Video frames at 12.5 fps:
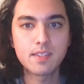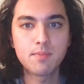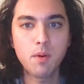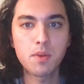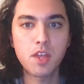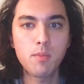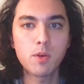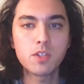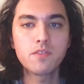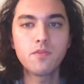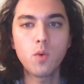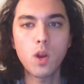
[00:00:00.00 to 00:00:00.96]
but with
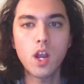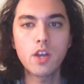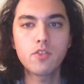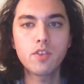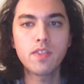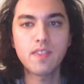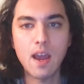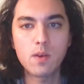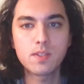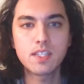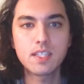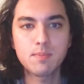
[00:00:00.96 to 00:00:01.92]
almost
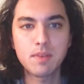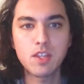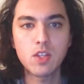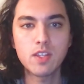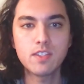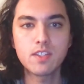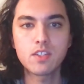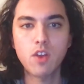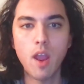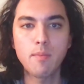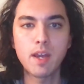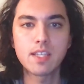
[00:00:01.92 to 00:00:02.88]
400,000 species
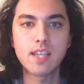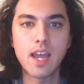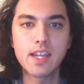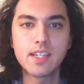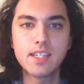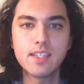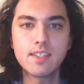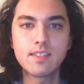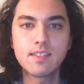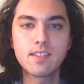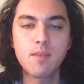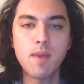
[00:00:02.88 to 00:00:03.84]
described by
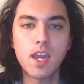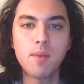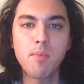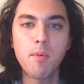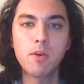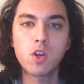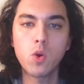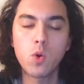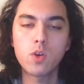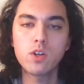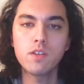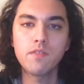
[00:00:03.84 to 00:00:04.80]
scientists, they make up about a
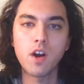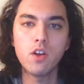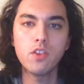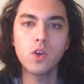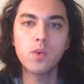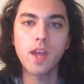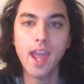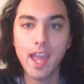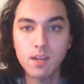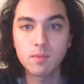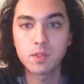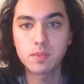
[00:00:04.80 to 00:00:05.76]
quarter of all known
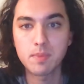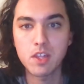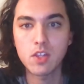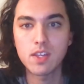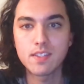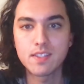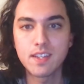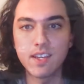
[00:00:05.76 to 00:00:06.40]
animal species.